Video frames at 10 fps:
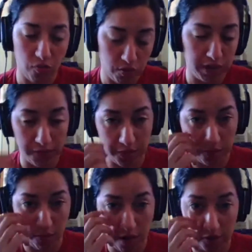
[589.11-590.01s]
a really
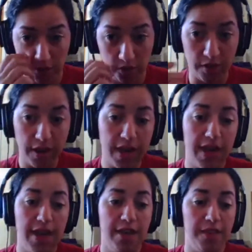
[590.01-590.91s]
thin roster.
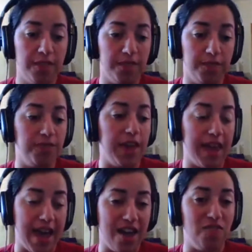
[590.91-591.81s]
They
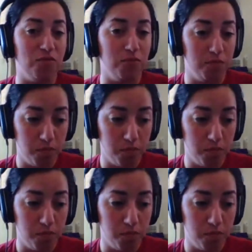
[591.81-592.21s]
have